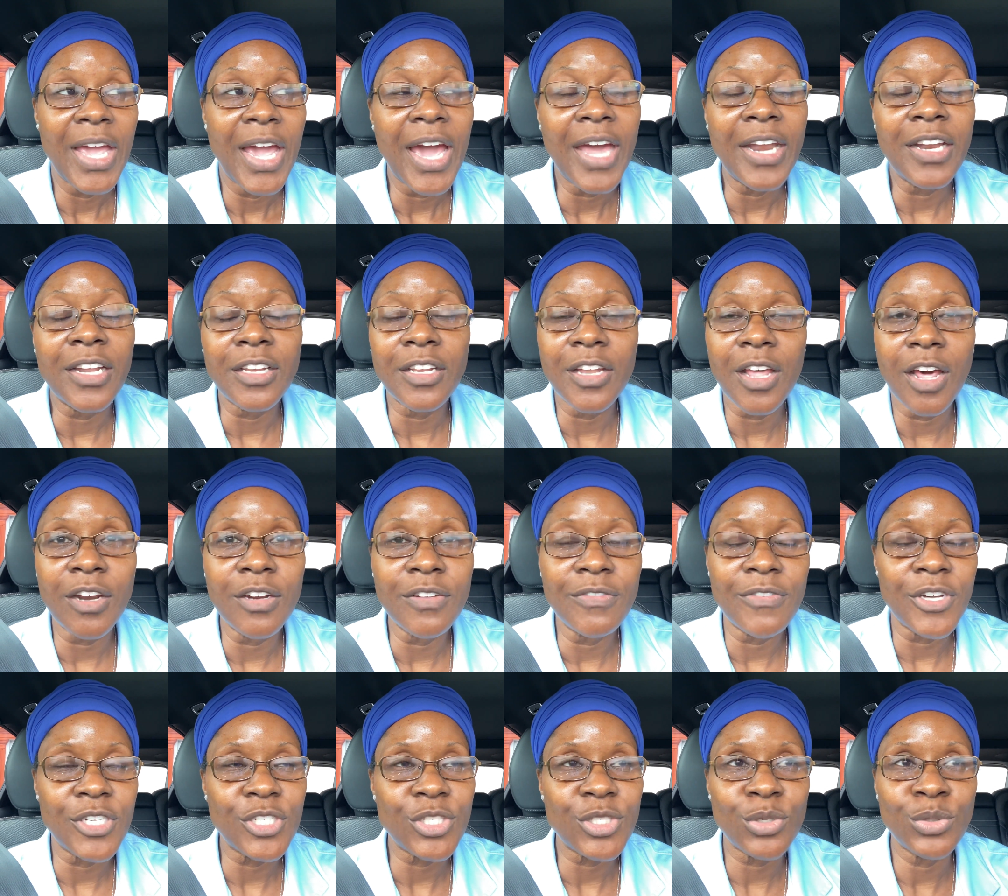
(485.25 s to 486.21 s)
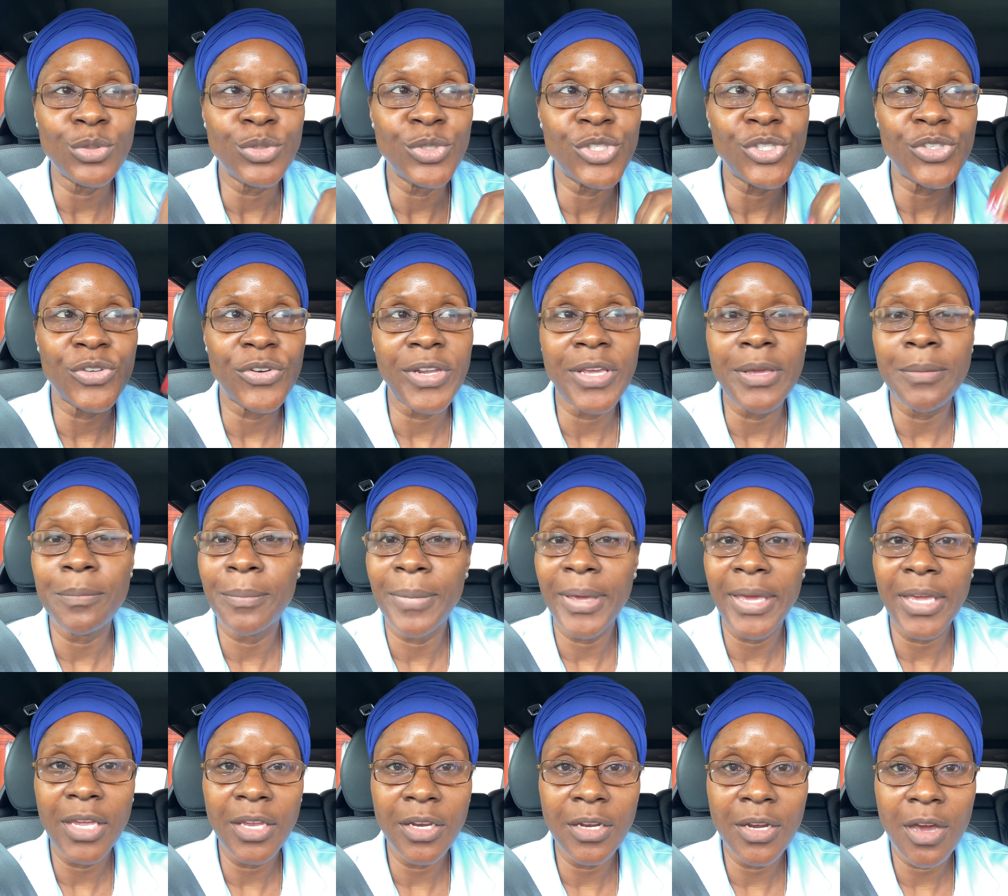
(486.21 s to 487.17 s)
And a lot of us don't dream
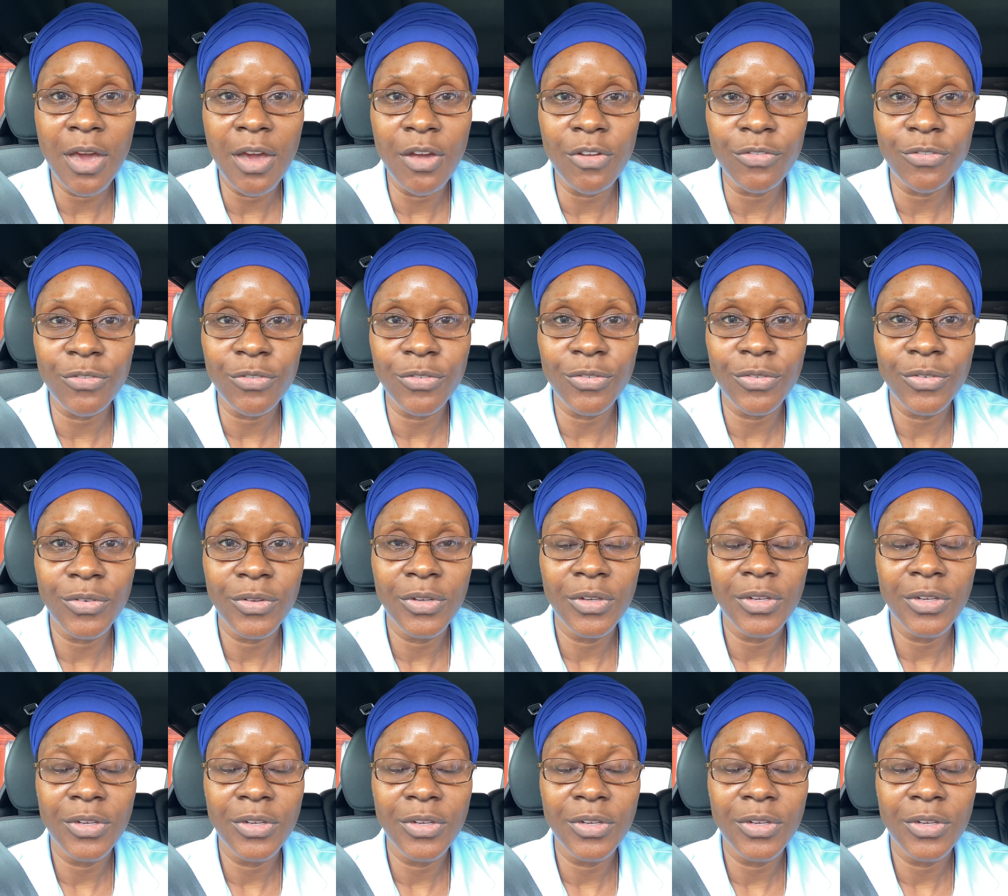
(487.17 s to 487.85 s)
big enough,